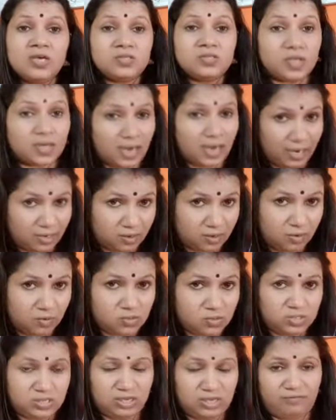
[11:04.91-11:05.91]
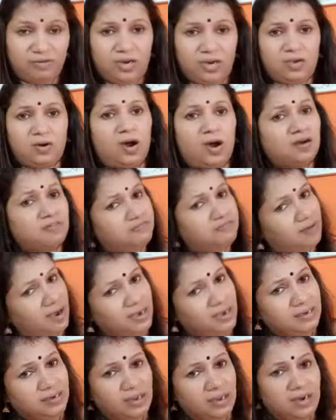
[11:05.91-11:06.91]
So conclusively or
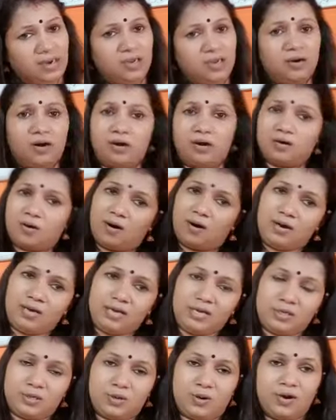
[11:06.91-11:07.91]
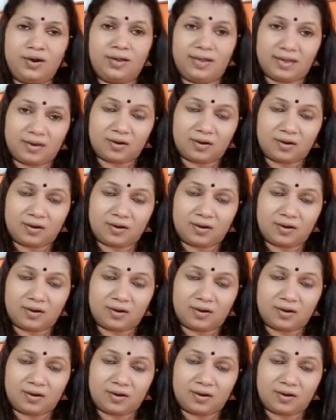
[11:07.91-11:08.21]
finally or all in all,